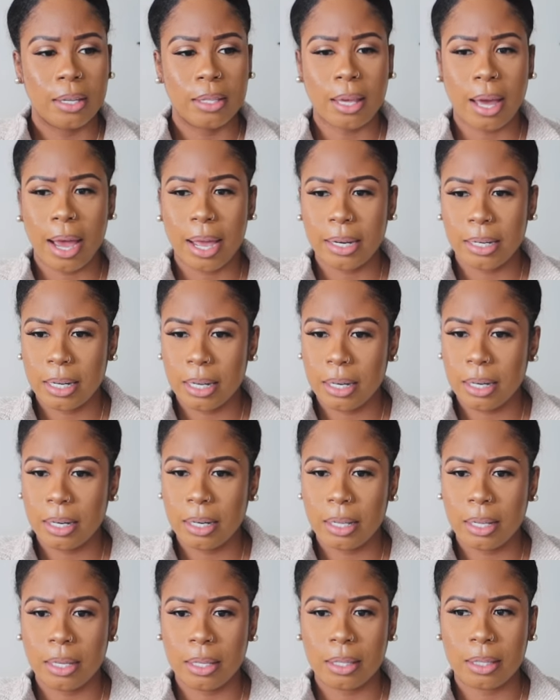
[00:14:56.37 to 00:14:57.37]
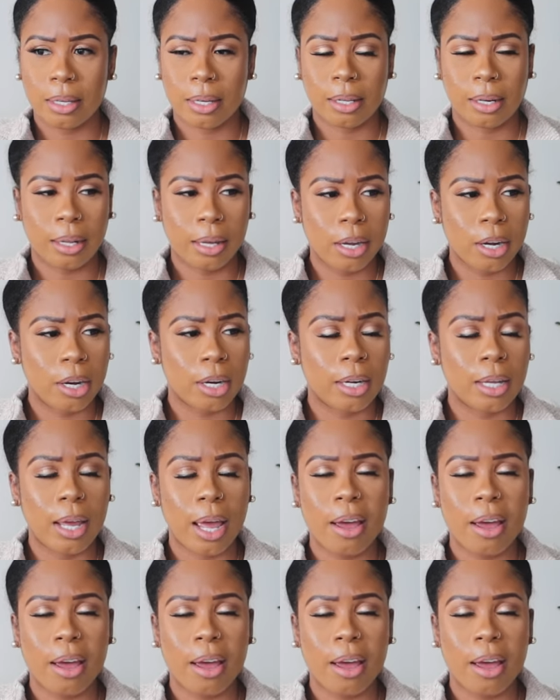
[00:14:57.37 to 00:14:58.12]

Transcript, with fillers: the identity, the clarity,